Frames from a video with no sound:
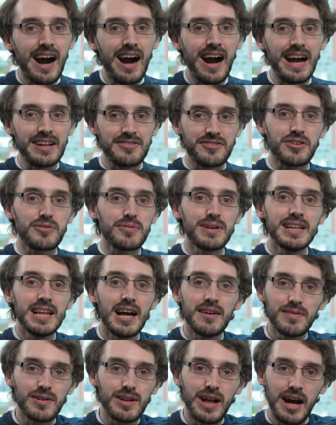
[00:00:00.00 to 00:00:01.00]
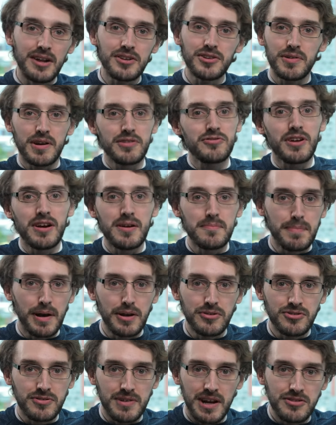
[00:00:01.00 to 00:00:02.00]
at degree level, undergraduate and
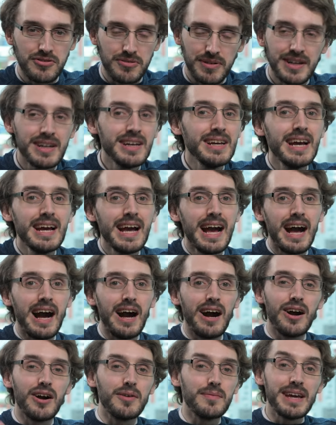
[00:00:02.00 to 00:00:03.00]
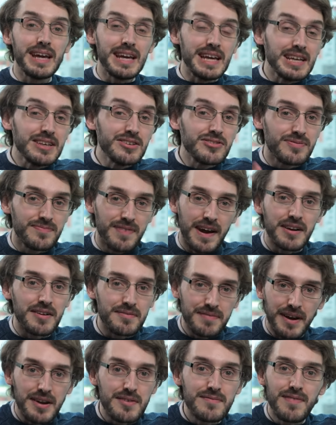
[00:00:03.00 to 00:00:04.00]
postgraduate, is very,
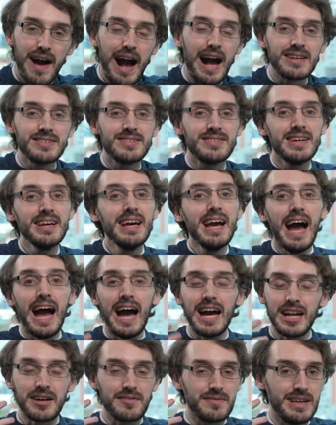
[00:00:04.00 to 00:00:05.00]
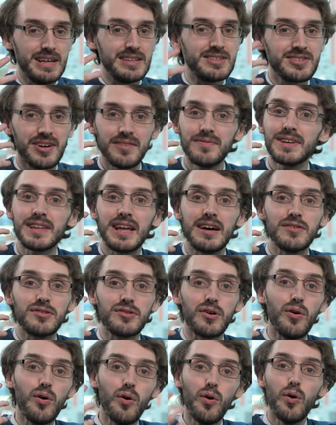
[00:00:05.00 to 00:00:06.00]
very vast, and it's something that
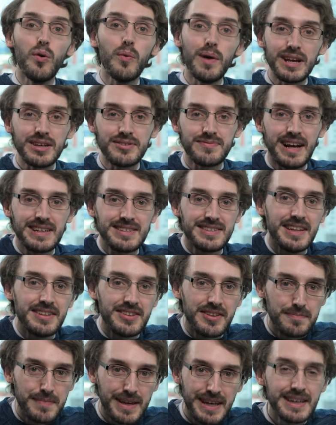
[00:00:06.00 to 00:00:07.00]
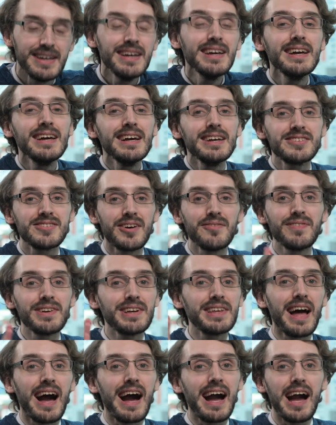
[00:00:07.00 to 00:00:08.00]
has always fascinated me.
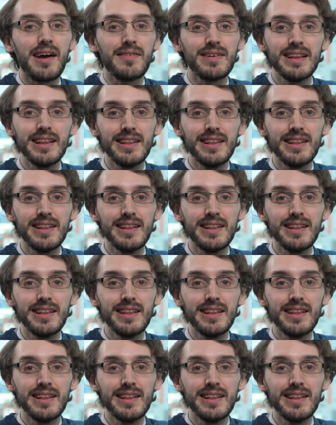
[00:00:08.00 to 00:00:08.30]
Something that I have a